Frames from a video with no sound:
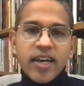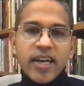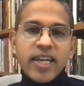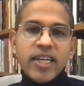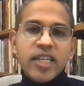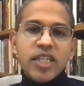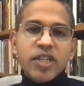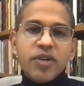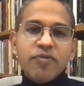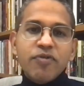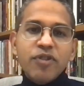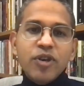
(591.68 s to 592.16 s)

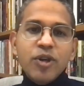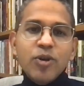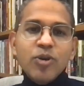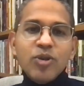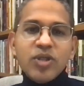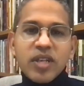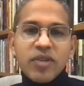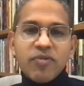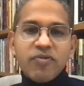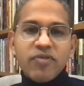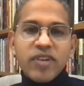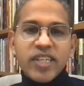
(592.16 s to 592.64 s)

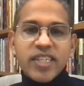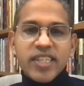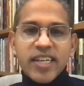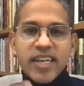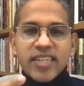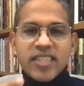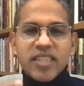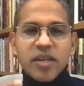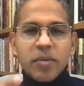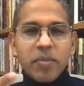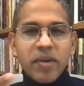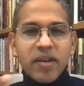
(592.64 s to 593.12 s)
interviews in which
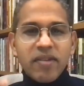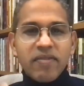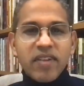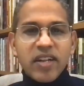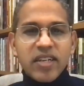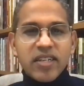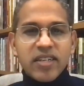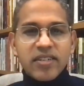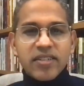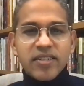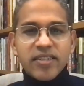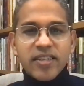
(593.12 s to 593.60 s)
Isabel
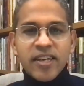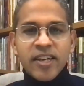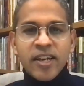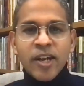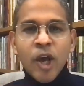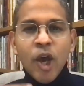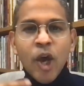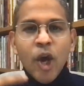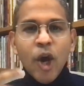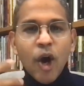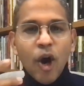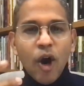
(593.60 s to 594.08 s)

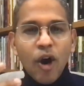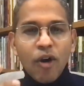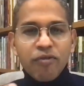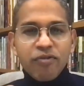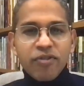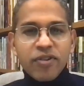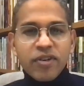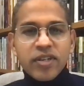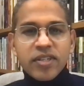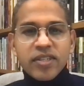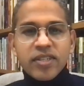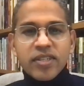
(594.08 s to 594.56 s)
Wilkerson
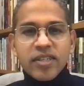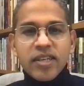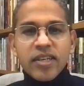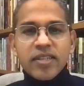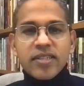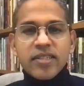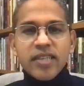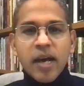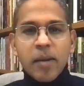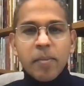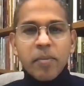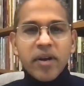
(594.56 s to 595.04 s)
offers
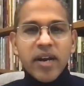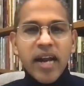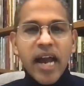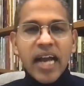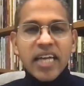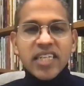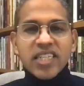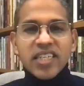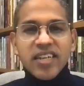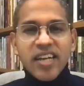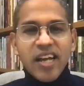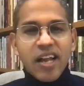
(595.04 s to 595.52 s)
some
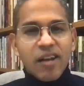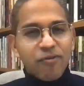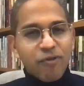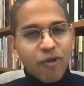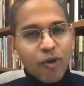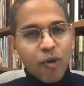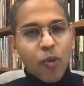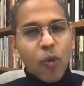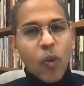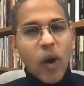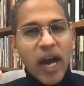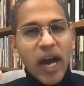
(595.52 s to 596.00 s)
rationale
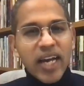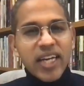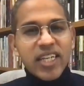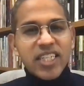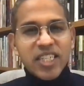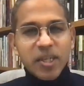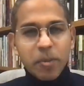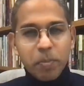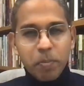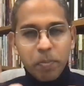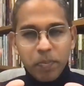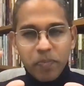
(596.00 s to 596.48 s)
for why
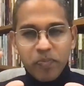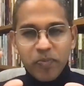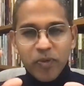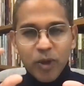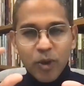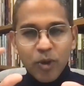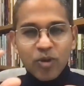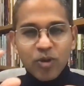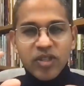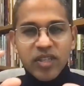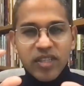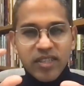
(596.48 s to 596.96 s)
she
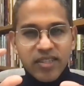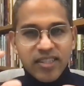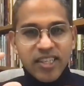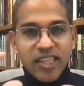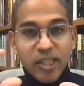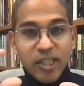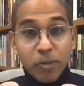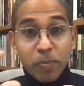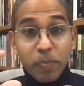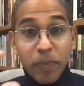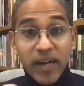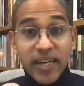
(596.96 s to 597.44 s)
uses
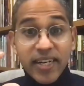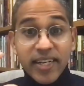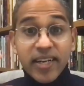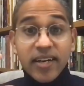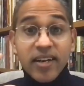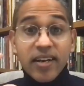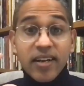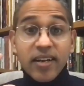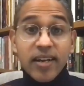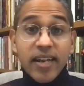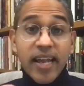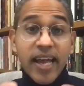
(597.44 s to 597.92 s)
this
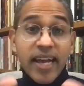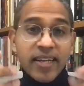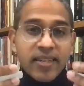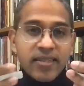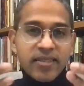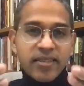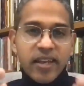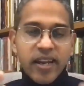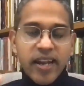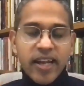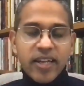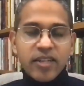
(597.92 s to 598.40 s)
particular
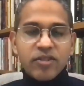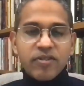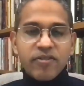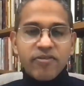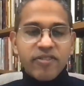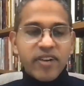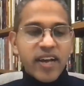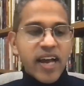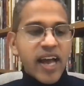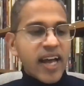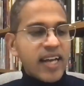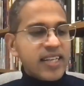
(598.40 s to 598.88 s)
lens, the lens
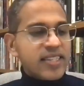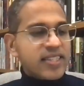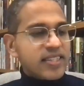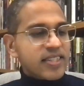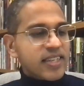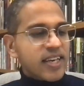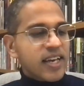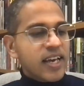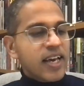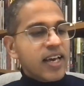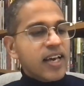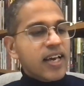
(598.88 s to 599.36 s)
of
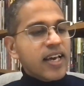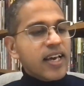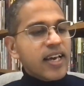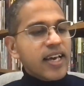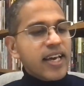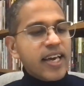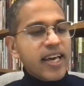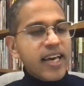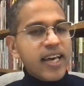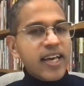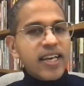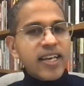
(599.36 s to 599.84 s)
caste,
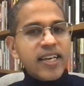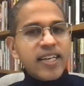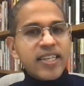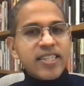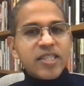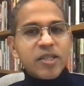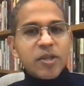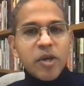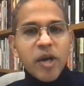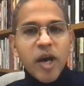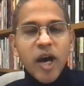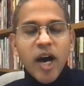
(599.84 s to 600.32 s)

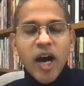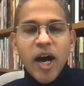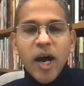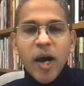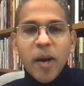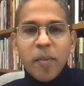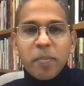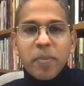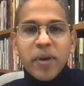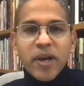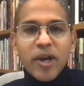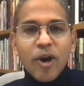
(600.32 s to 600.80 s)
is
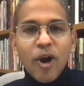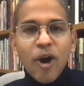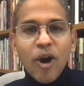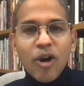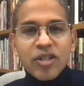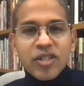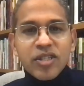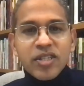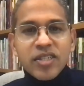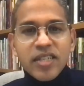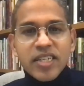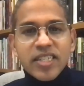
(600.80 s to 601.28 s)

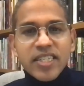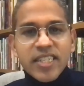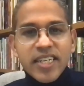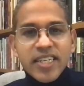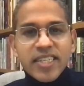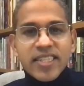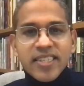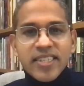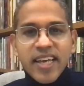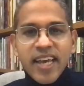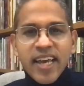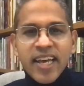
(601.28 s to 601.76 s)
because
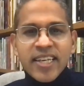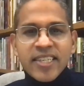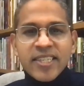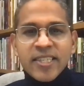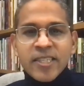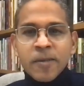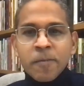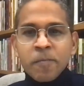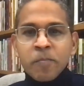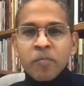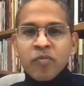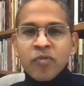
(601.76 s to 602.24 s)
she
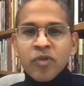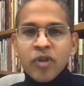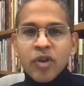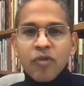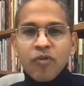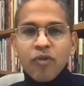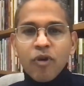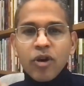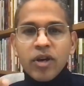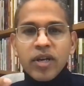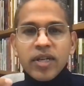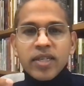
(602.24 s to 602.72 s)
says,
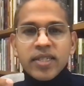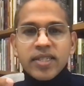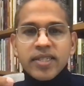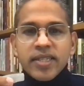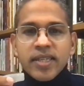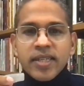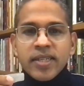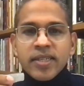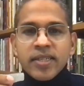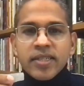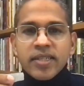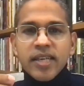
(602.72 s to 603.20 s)
for
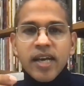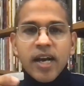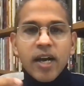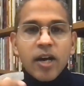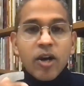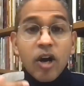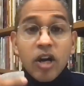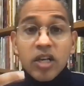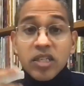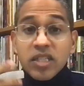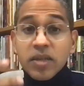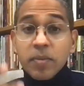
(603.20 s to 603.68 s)
instance, a
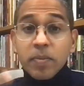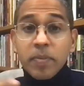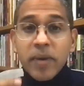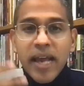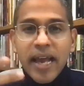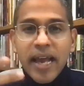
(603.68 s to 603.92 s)
concept